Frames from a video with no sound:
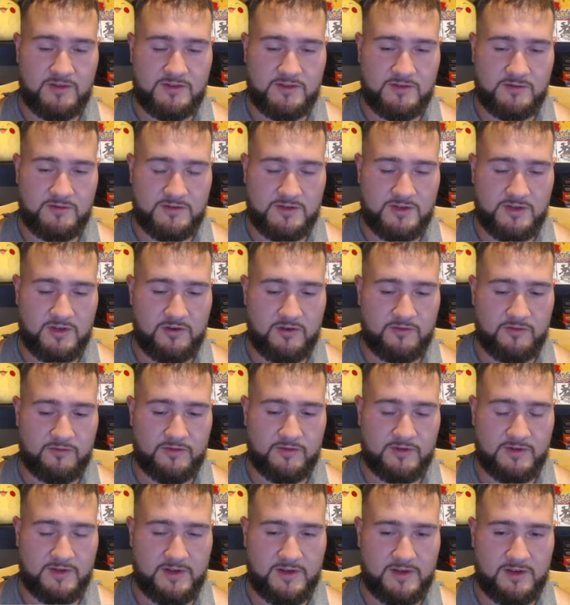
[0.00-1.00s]
it was going
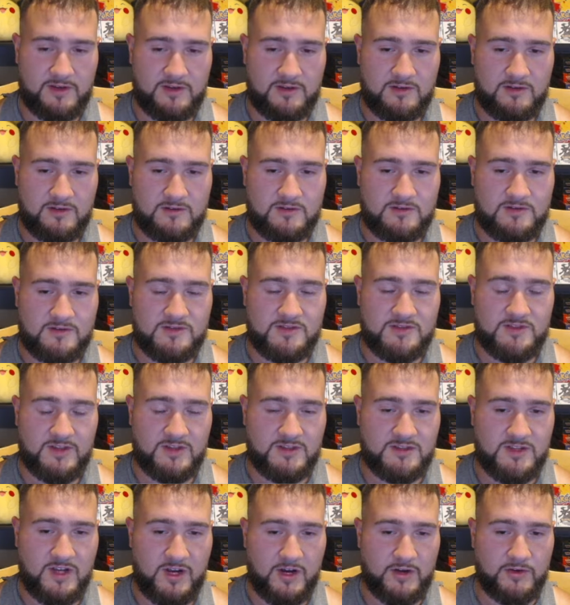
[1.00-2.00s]
for like
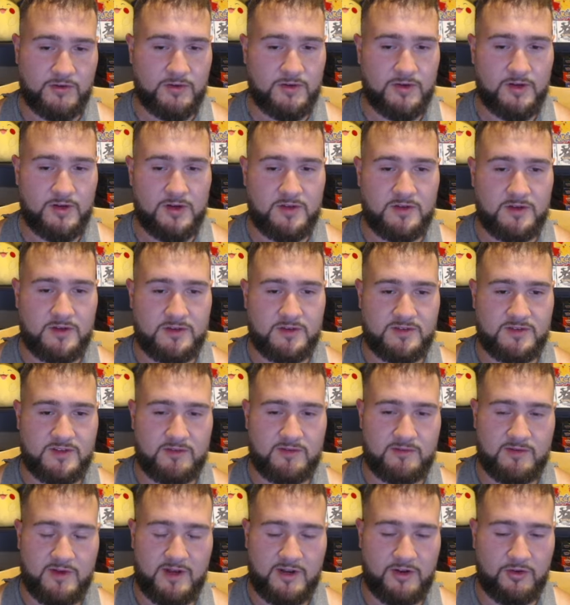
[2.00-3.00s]
$600.
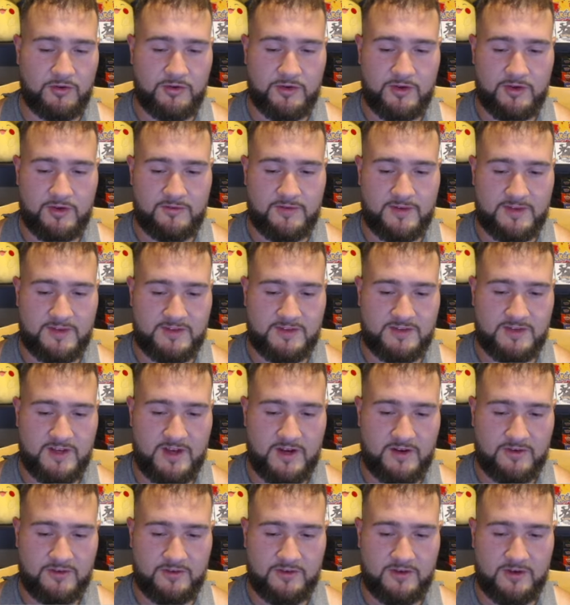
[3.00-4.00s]
I don't know if it's
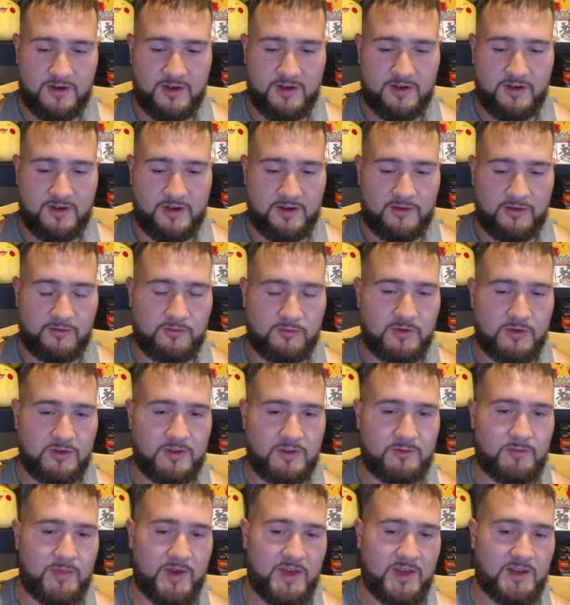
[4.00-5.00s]
down or not. I don't really
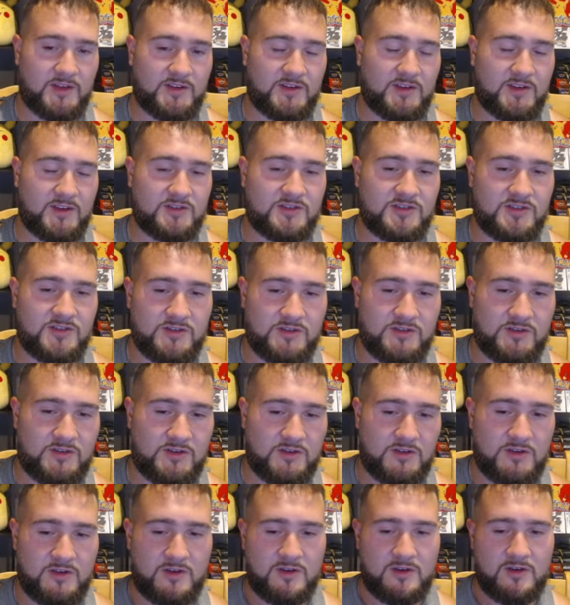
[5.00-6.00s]
pay attention
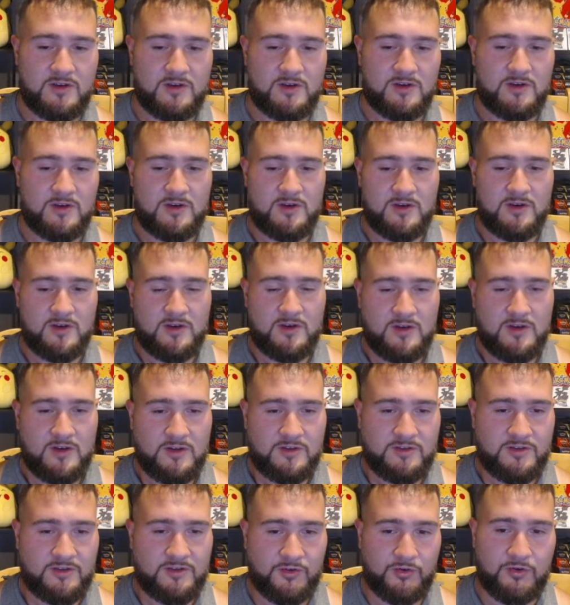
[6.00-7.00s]

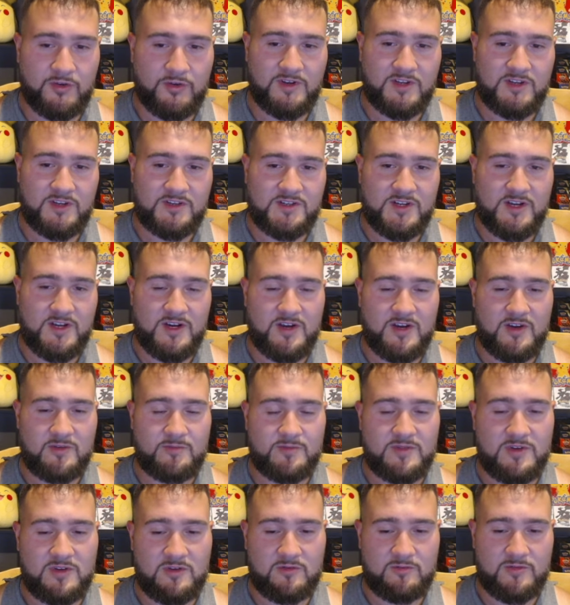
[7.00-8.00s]
to the Greninja hype
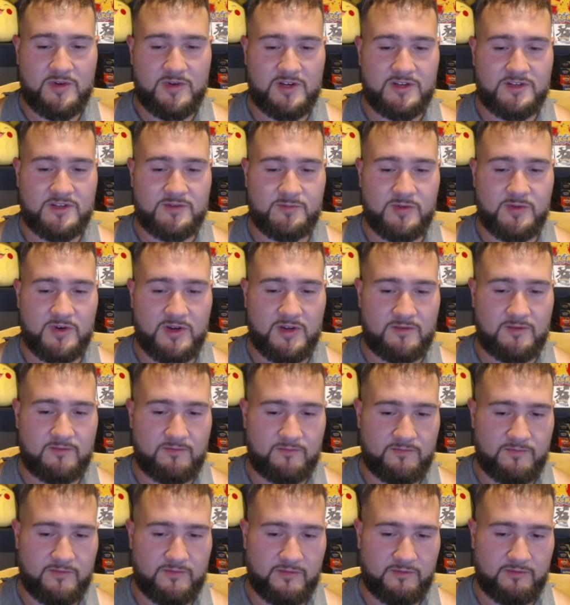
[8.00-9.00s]
too much, but
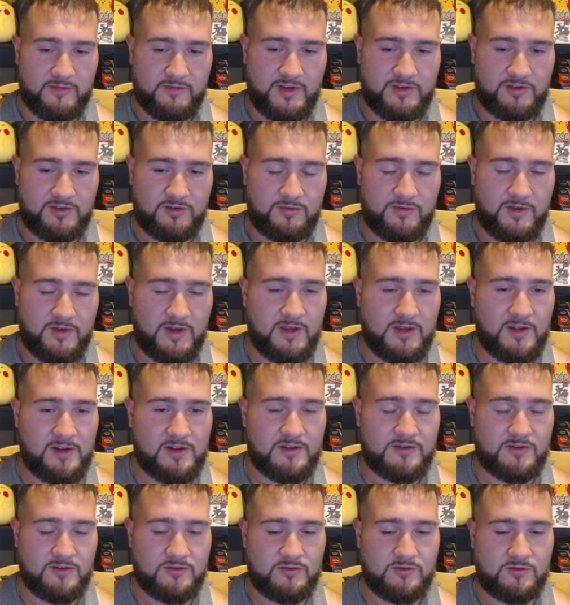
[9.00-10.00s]
I do think it
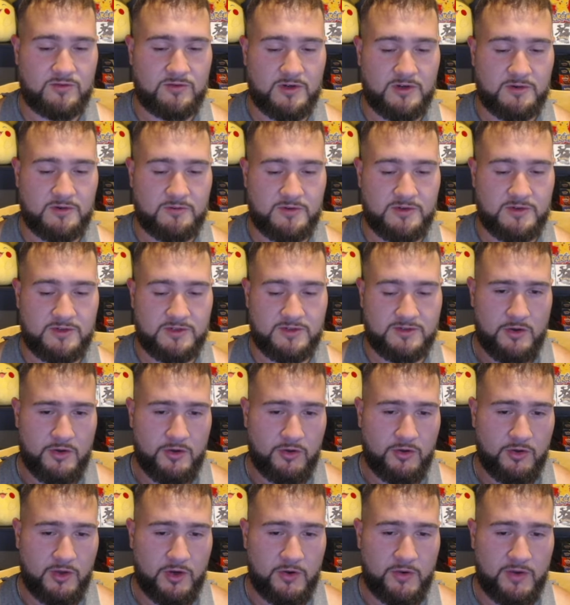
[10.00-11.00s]
is a cool artwork.
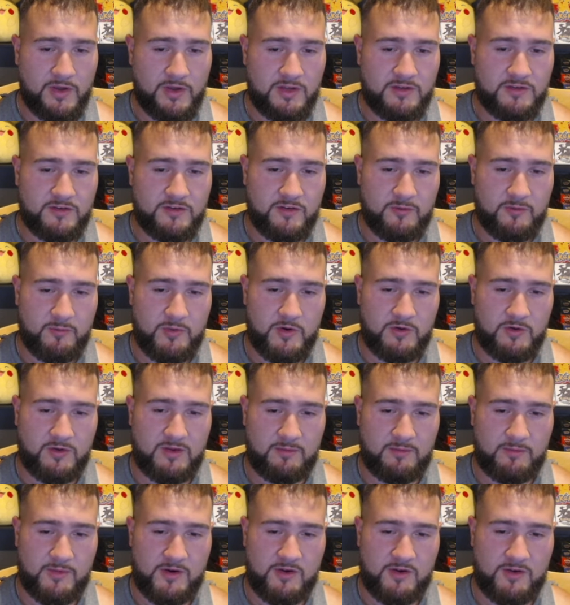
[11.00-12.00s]
Going into the Poke
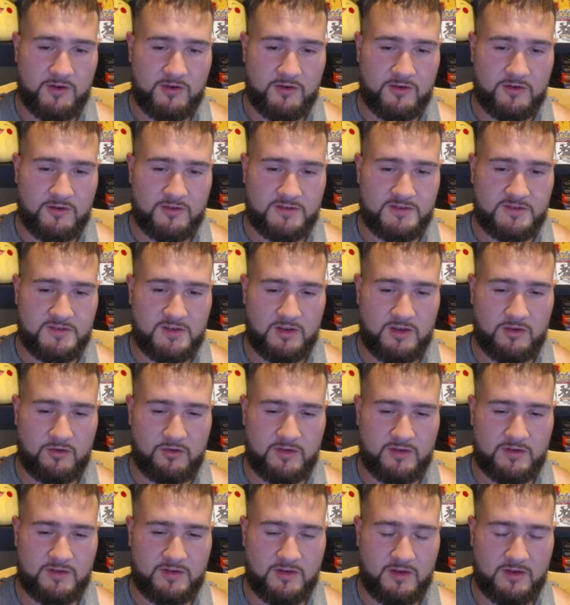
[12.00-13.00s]
Bunker, see you
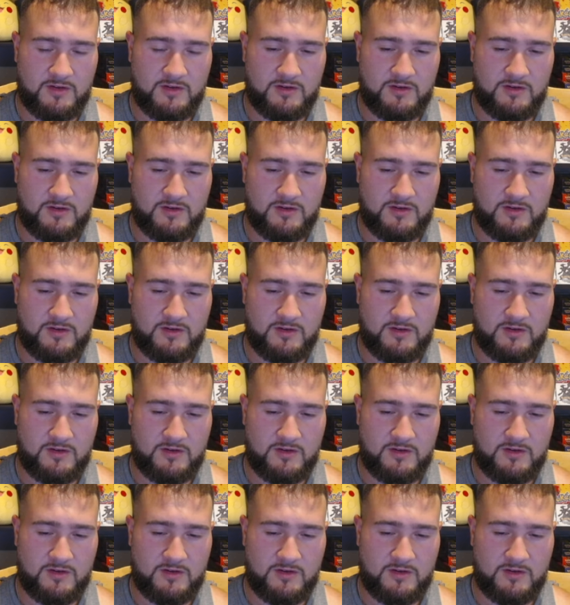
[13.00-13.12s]
in 10